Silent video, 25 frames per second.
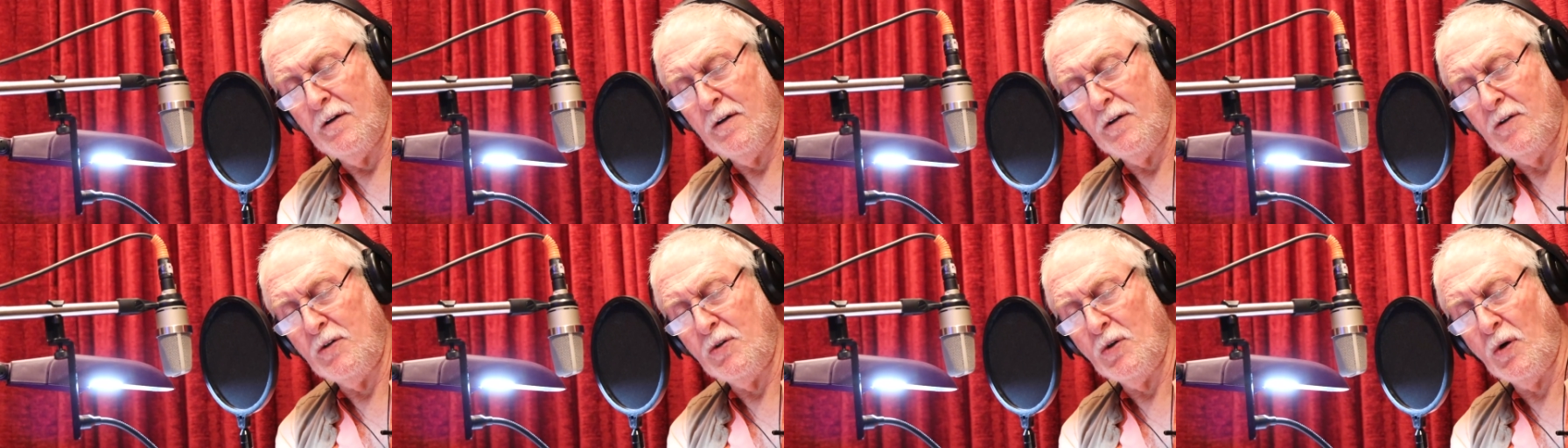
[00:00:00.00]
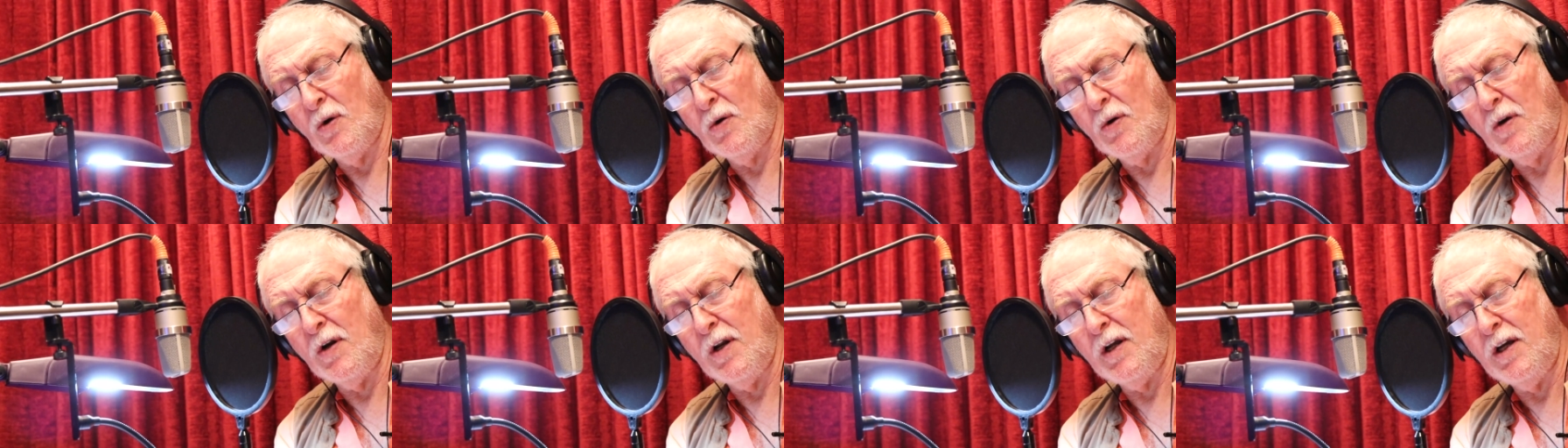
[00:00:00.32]

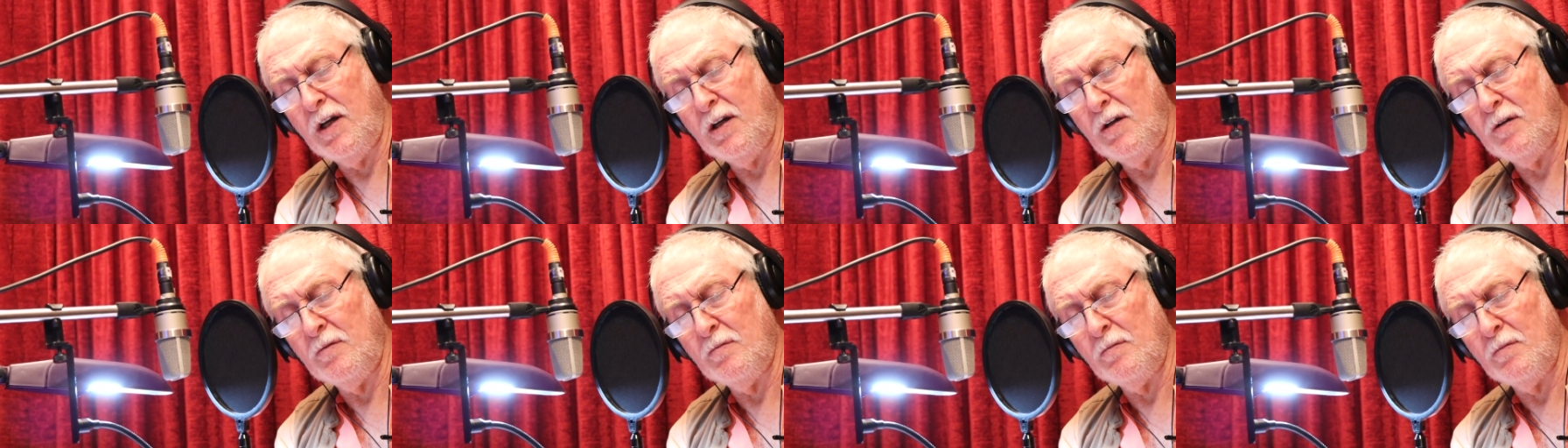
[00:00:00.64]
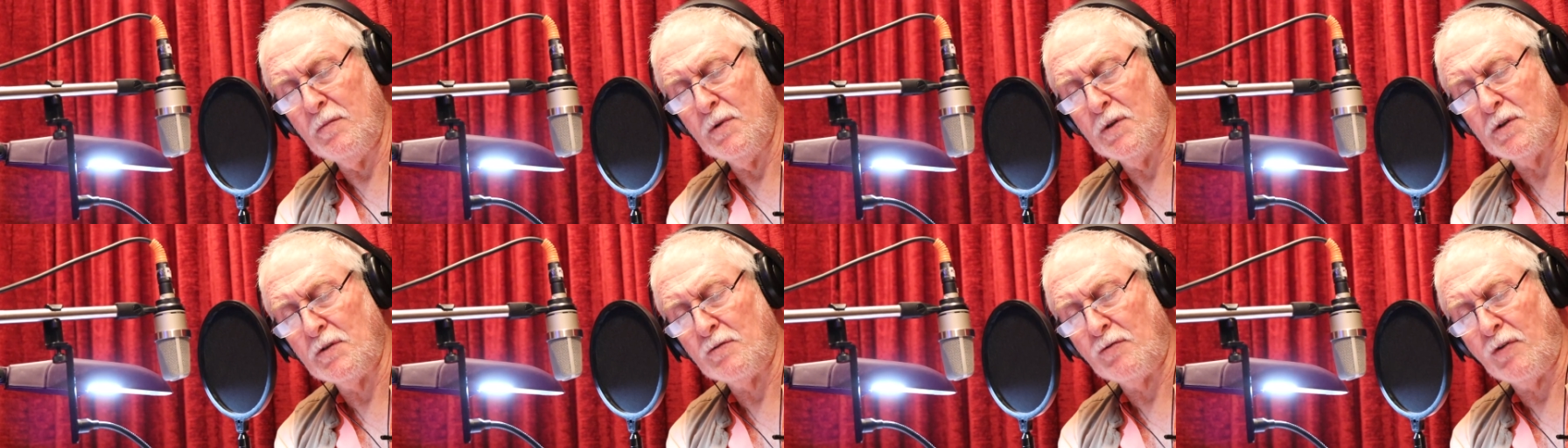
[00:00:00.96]
Your
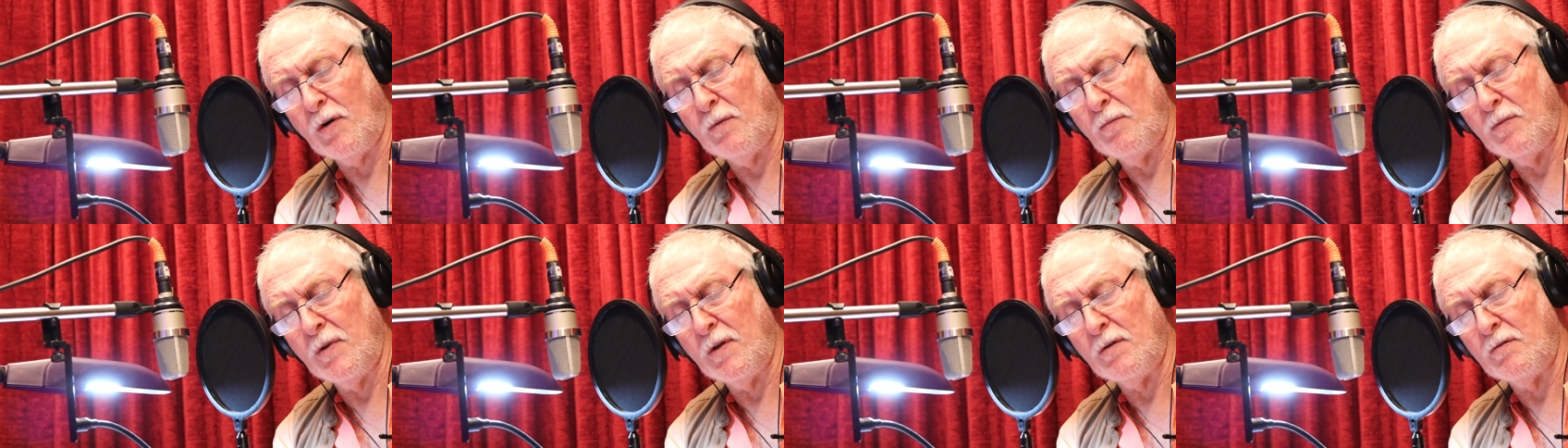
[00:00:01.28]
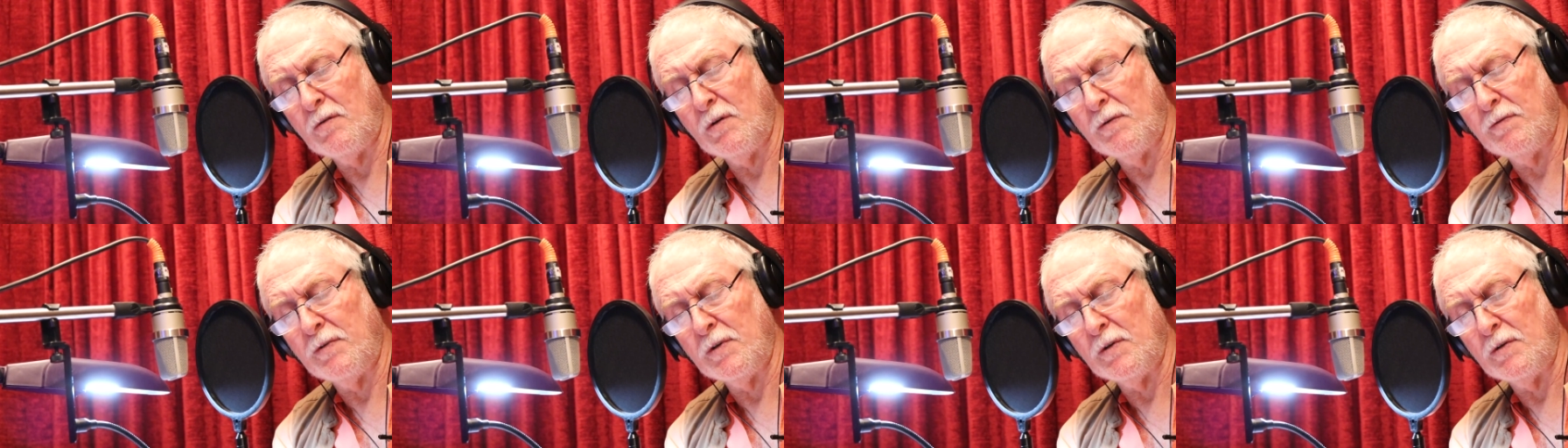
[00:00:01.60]
name is from the
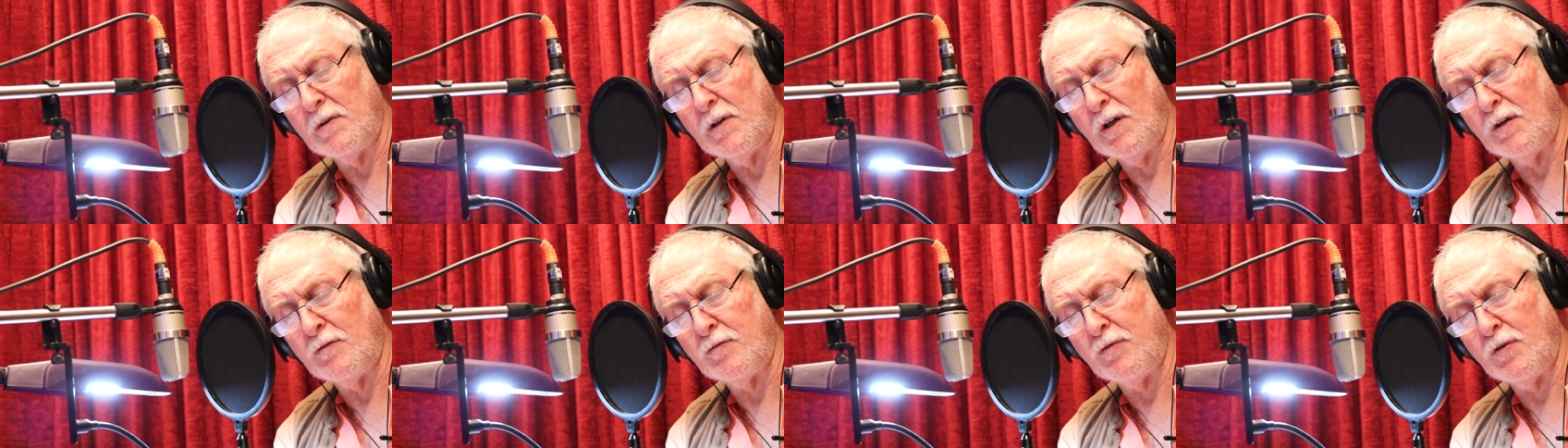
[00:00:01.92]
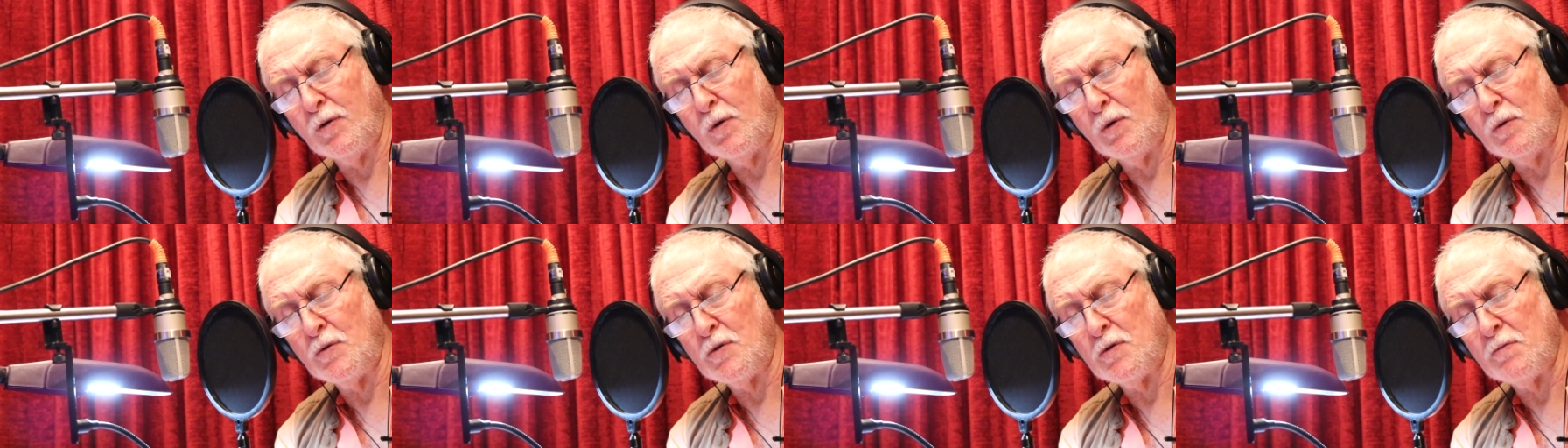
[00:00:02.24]
river that
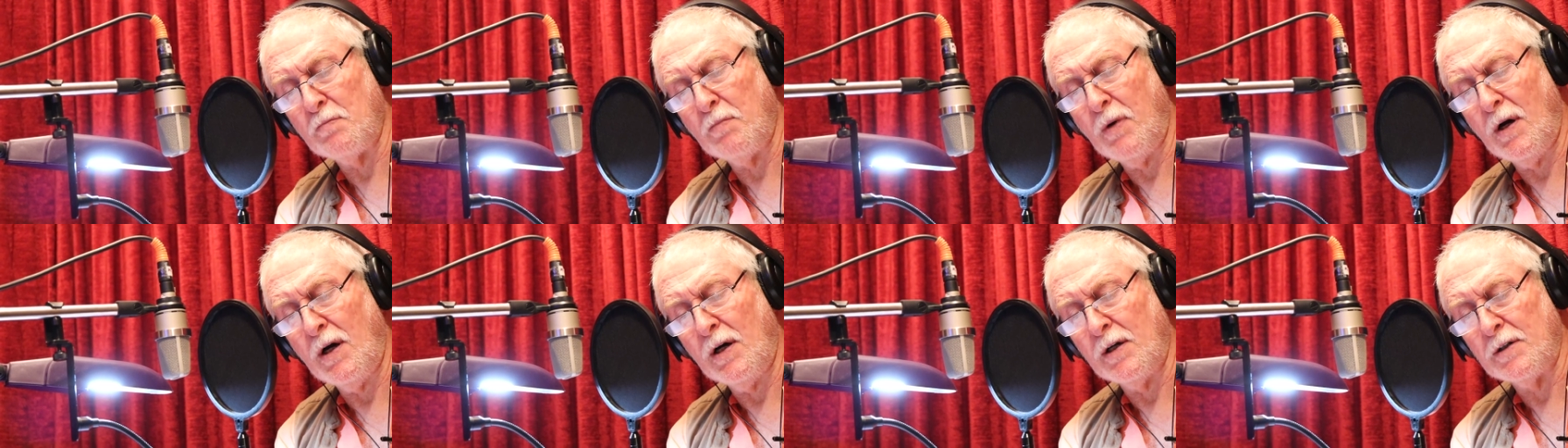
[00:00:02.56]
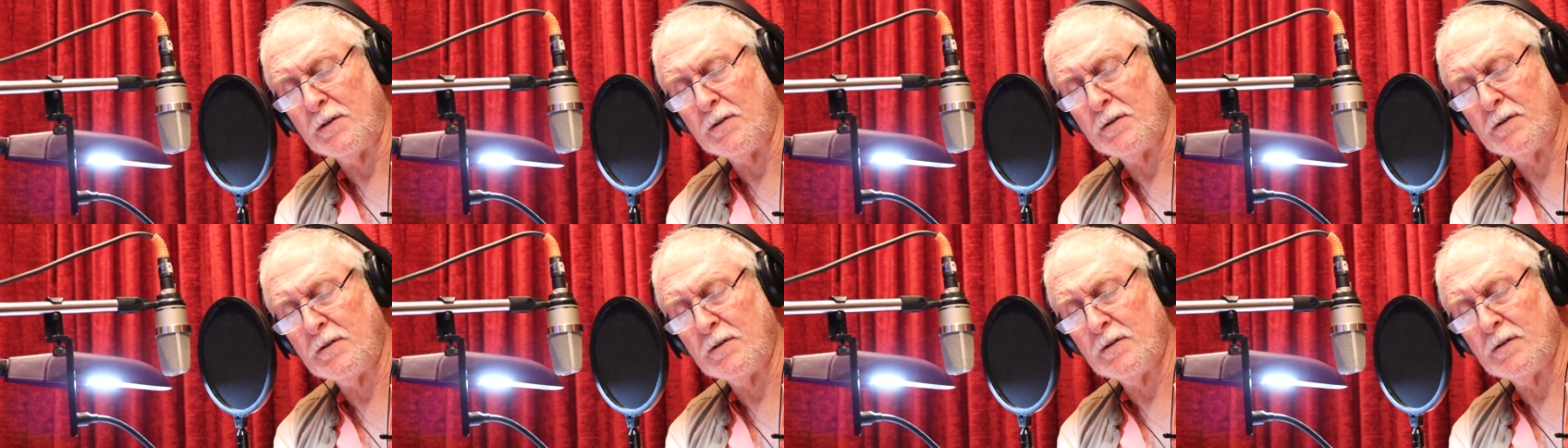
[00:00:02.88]
flows
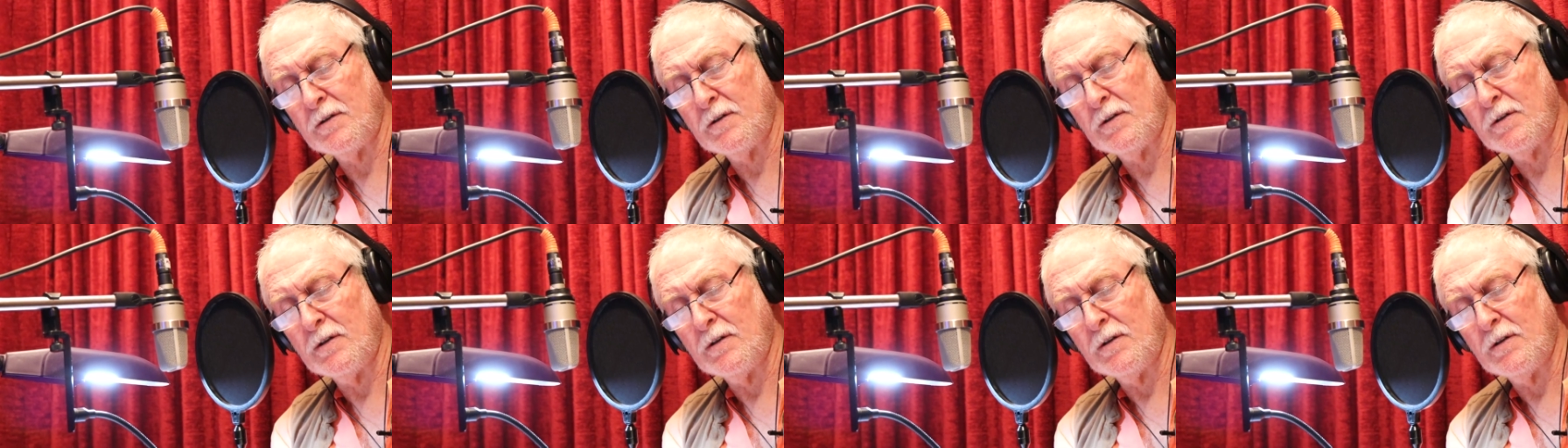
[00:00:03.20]
past.